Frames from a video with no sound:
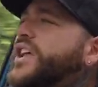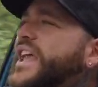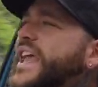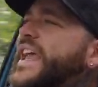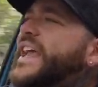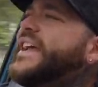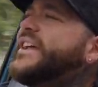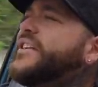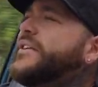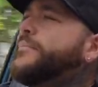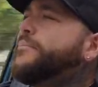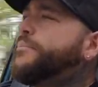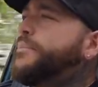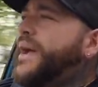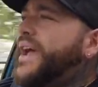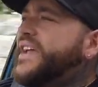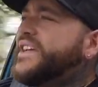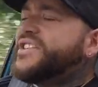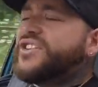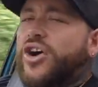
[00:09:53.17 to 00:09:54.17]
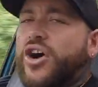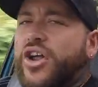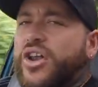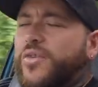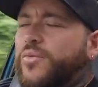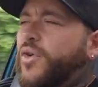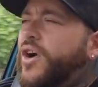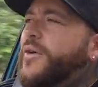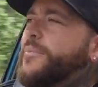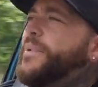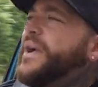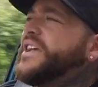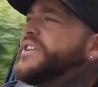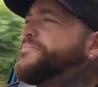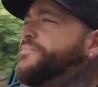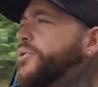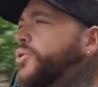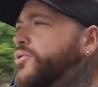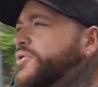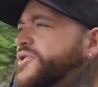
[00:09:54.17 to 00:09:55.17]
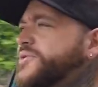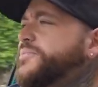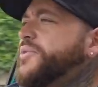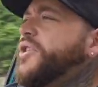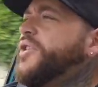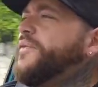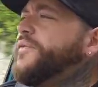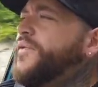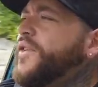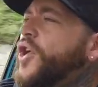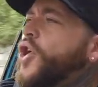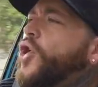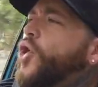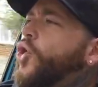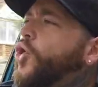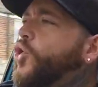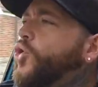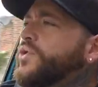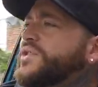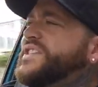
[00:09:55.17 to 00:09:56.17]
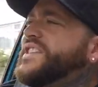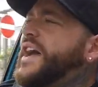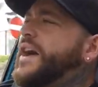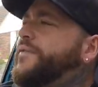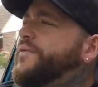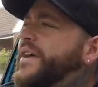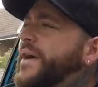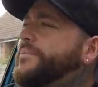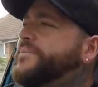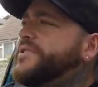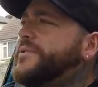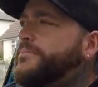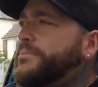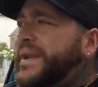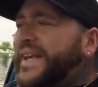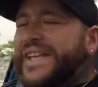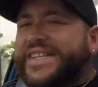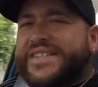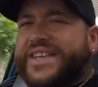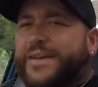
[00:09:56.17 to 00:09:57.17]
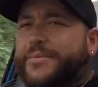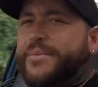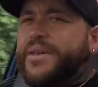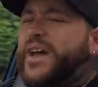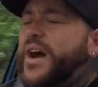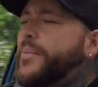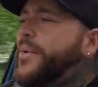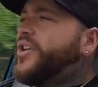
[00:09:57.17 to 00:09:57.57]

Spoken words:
England based, Isle of Wight based, Portsmouth or Southampton, please hit me up.